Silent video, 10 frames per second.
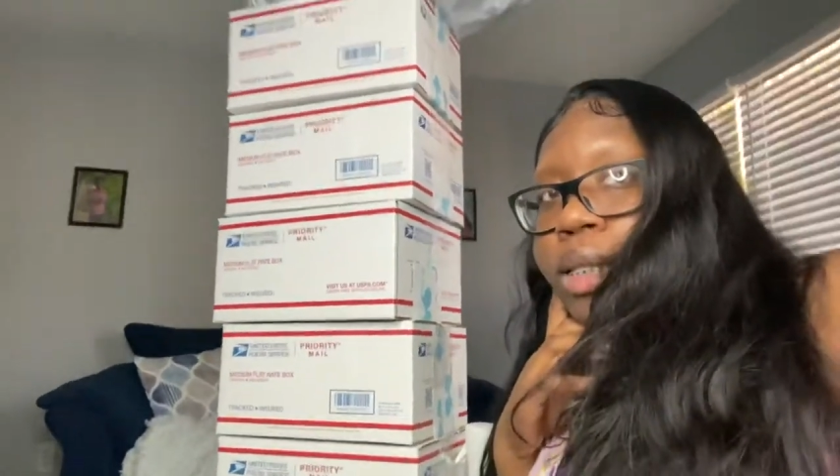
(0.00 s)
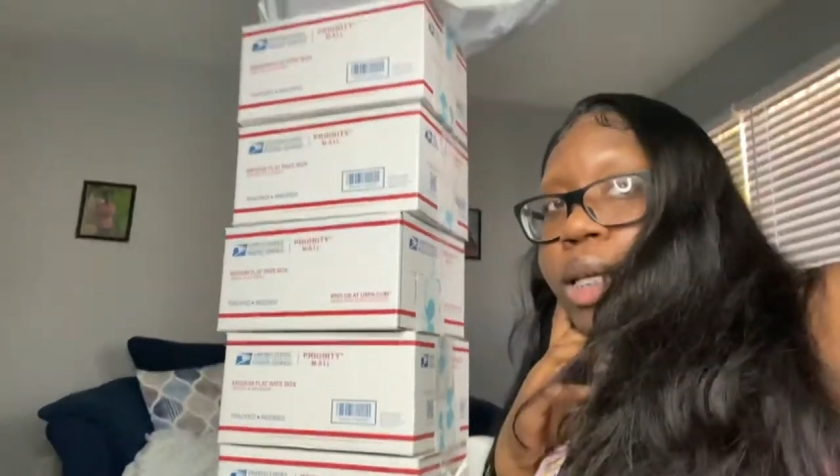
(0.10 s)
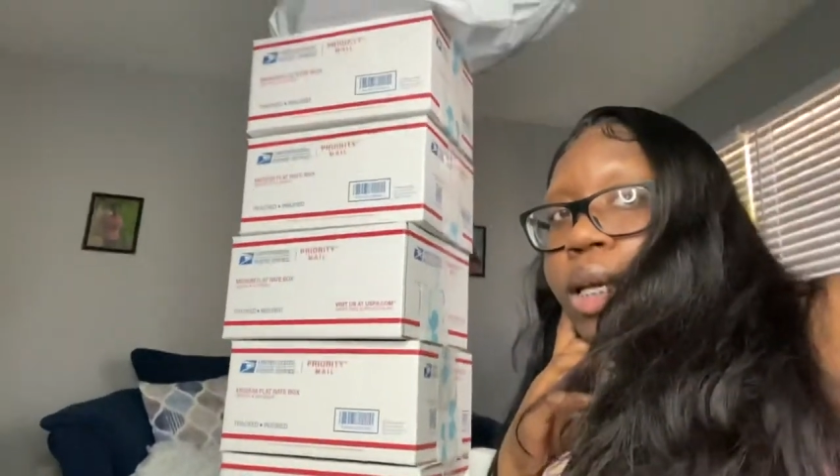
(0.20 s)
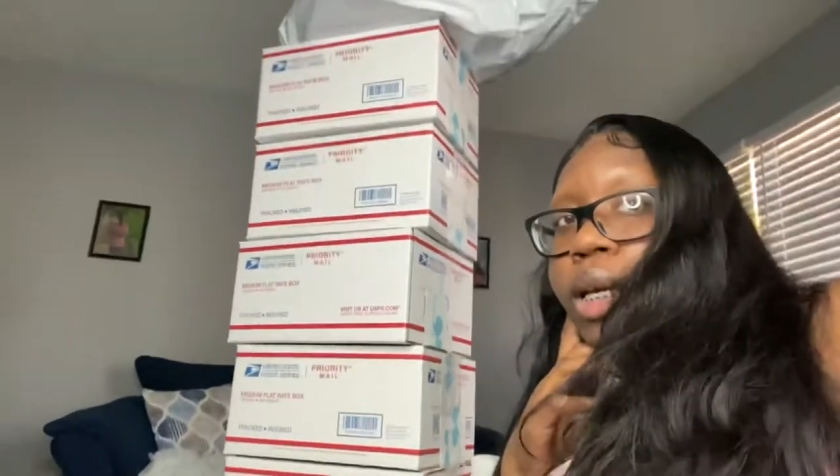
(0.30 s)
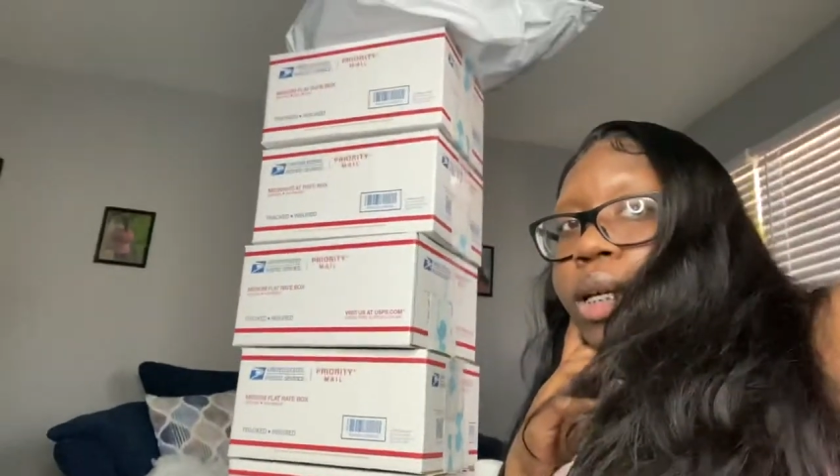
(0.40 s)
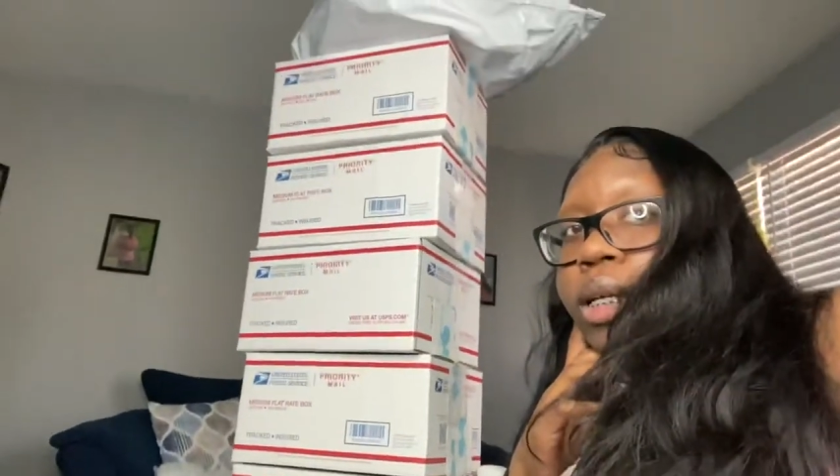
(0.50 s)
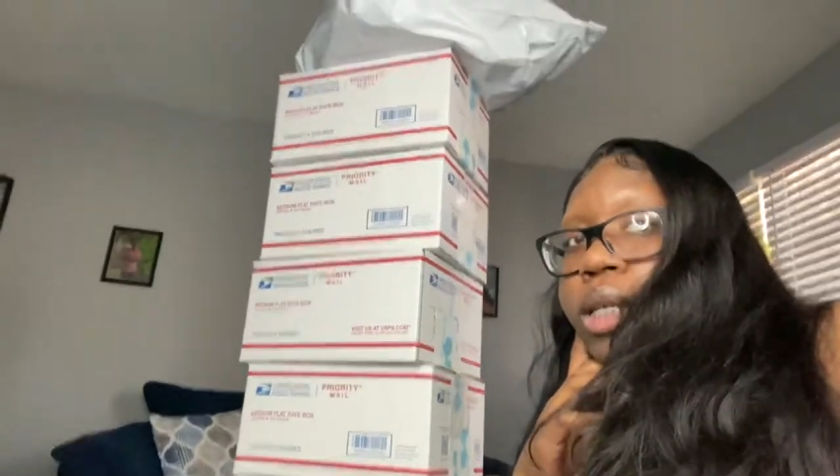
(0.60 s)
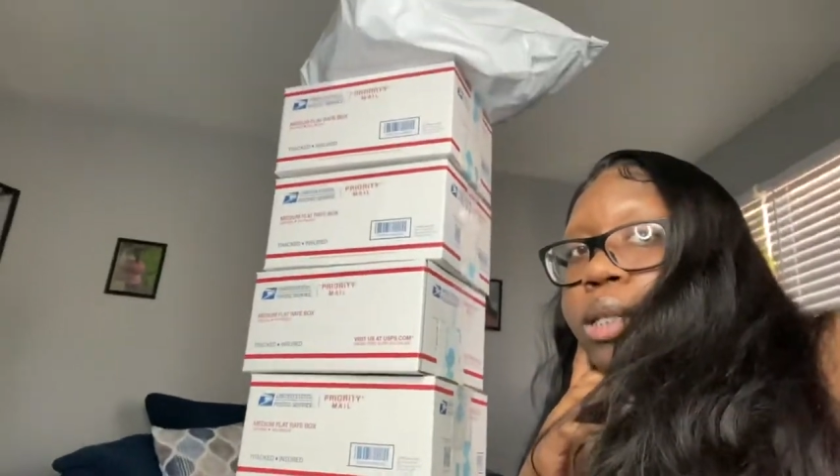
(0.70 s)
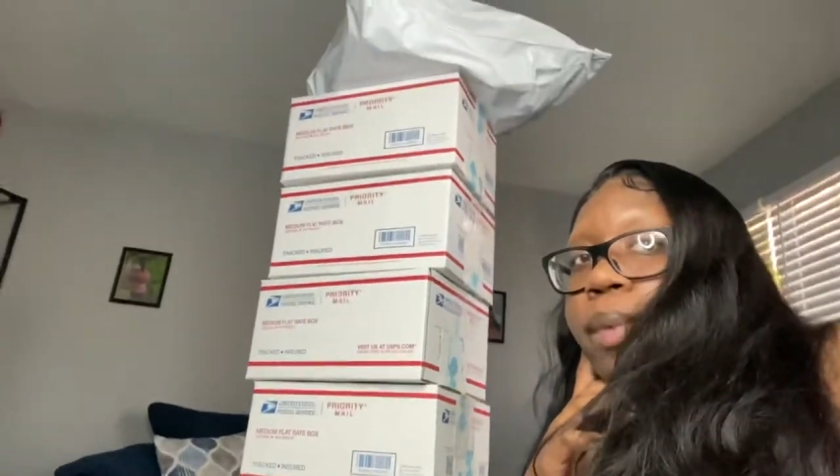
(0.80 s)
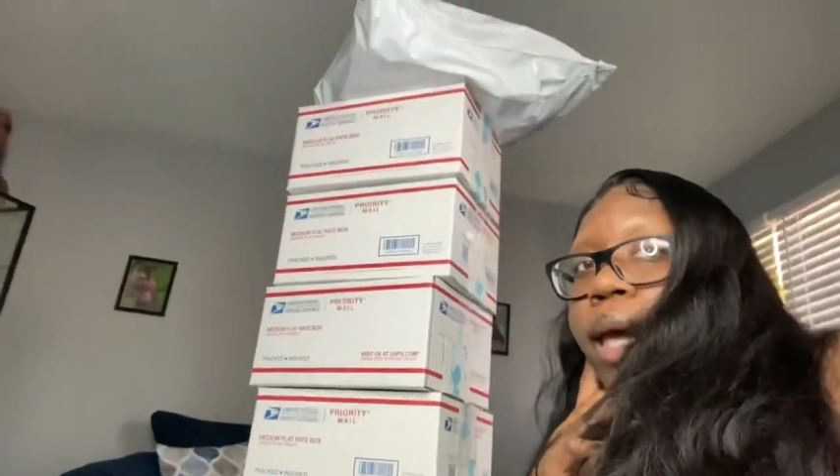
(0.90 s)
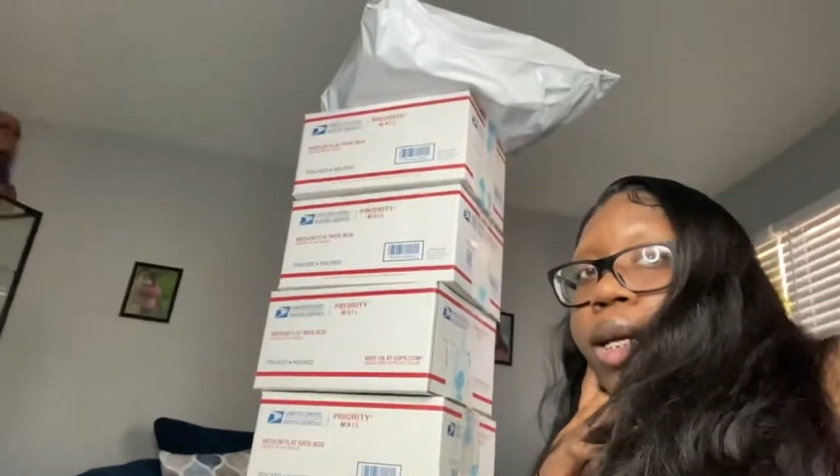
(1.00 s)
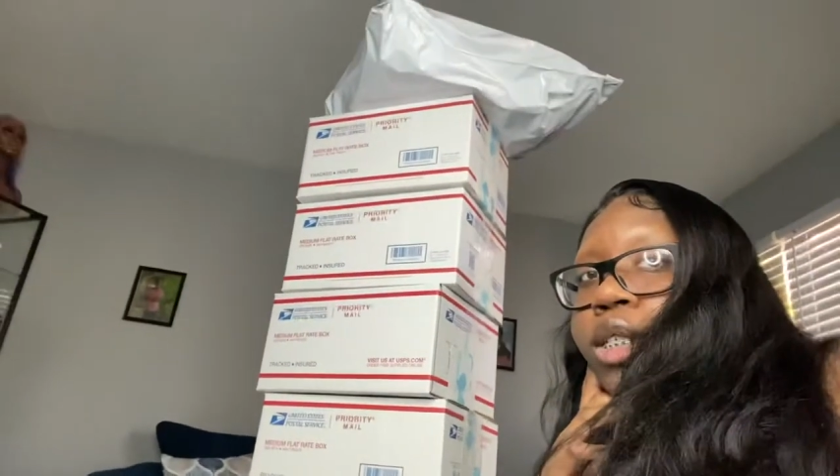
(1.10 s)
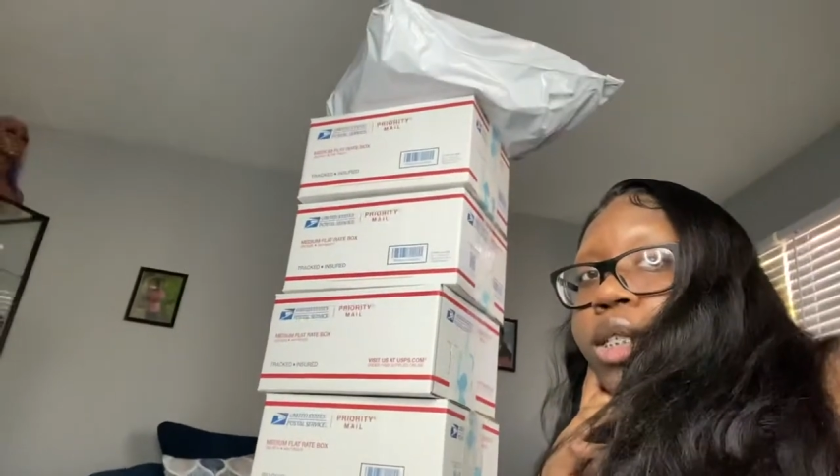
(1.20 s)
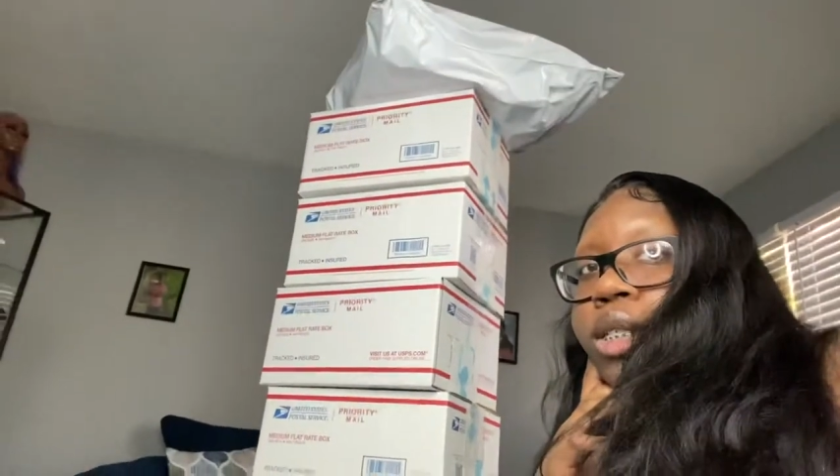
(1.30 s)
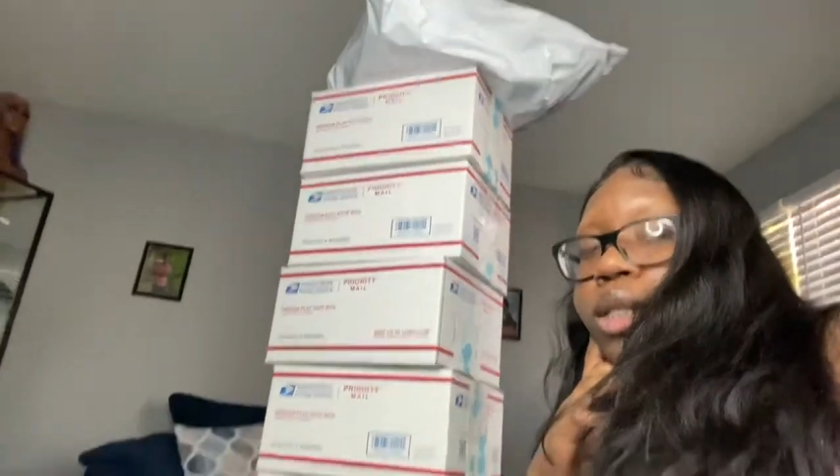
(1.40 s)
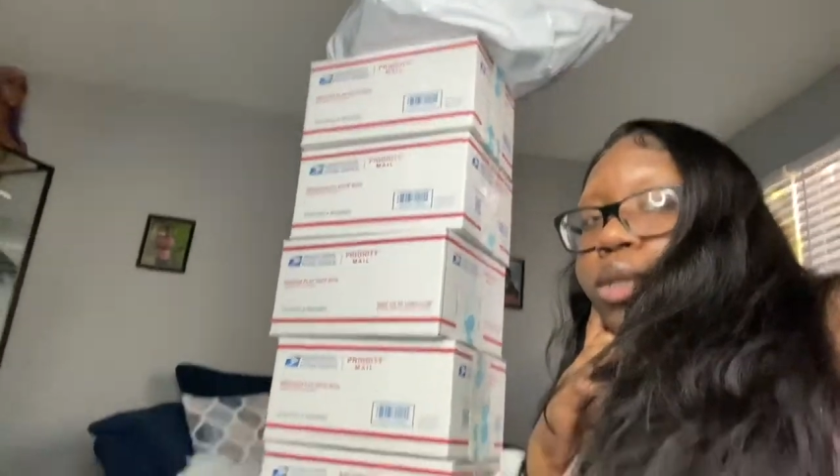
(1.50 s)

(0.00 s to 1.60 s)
take these packages